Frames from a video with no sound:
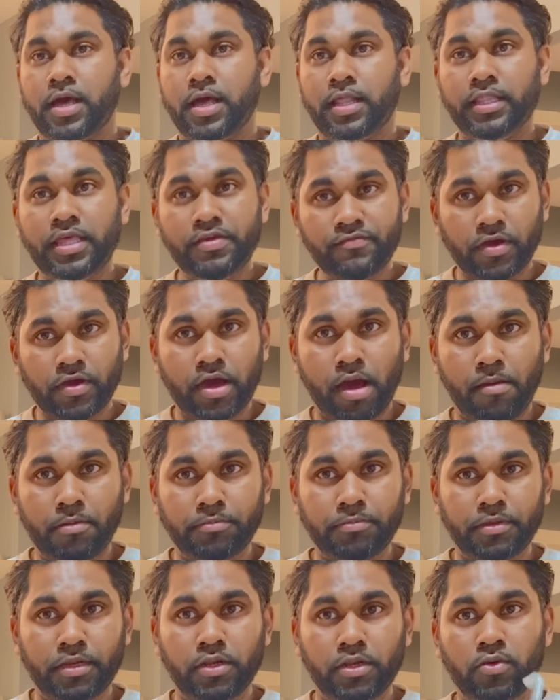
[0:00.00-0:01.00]
Leave a
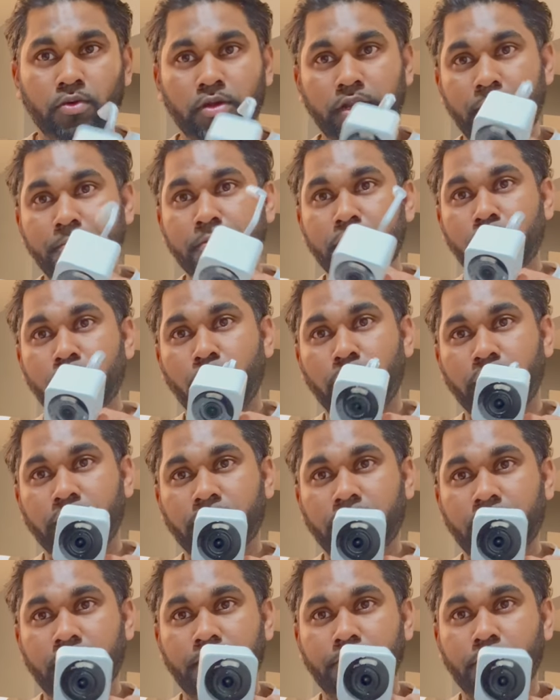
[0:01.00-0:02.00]
comment below. Let me know what you
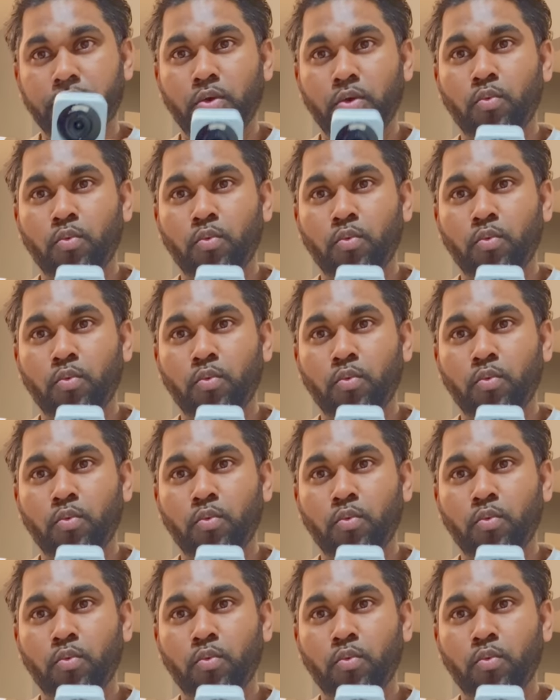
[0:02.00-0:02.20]
think about the